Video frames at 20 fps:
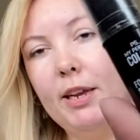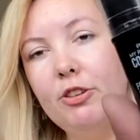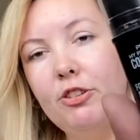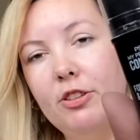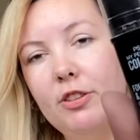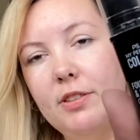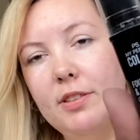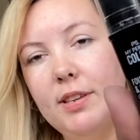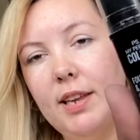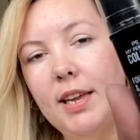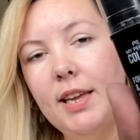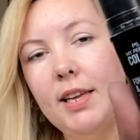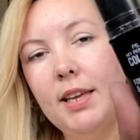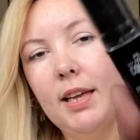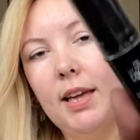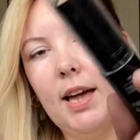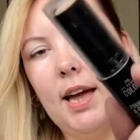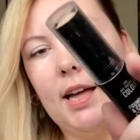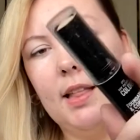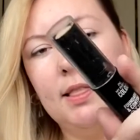stick,
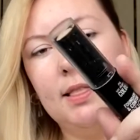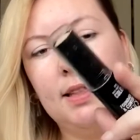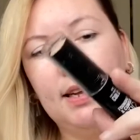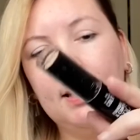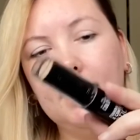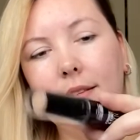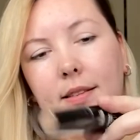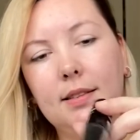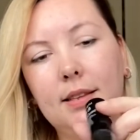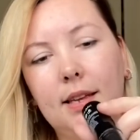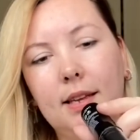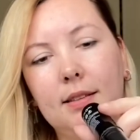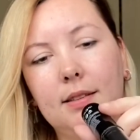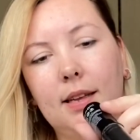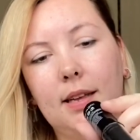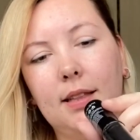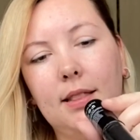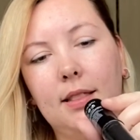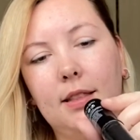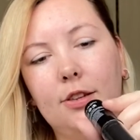and this is in
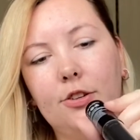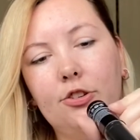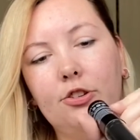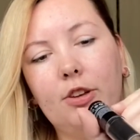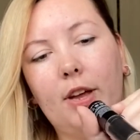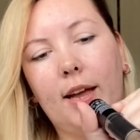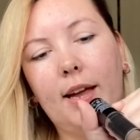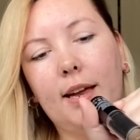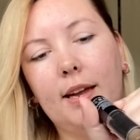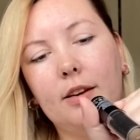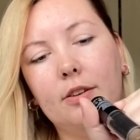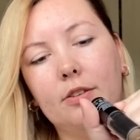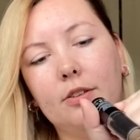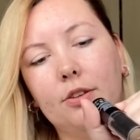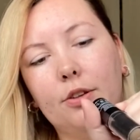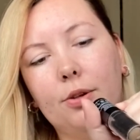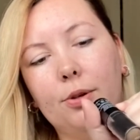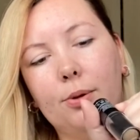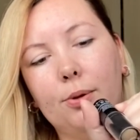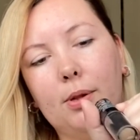the shade
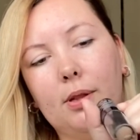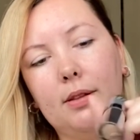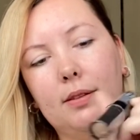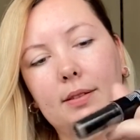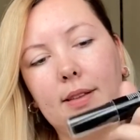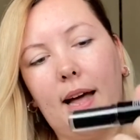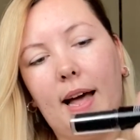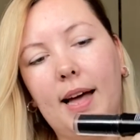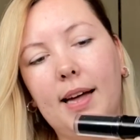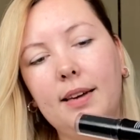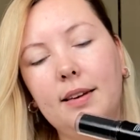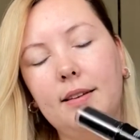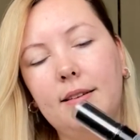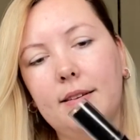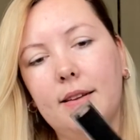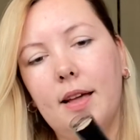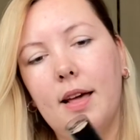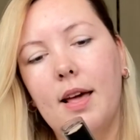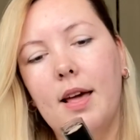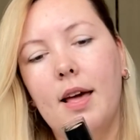Cool Sand.
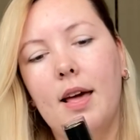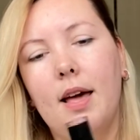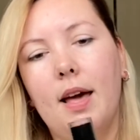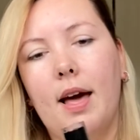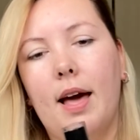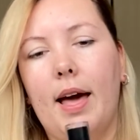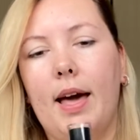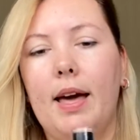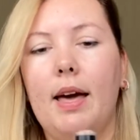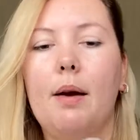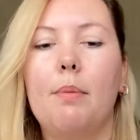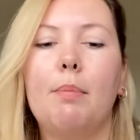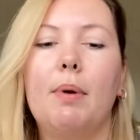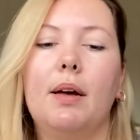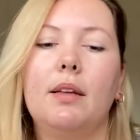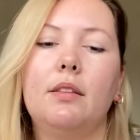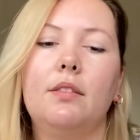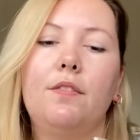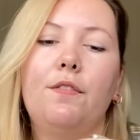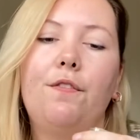As
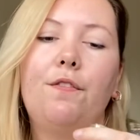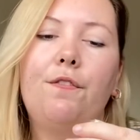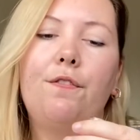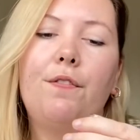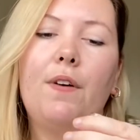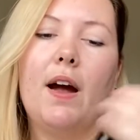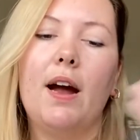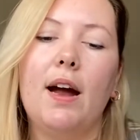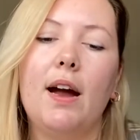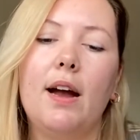far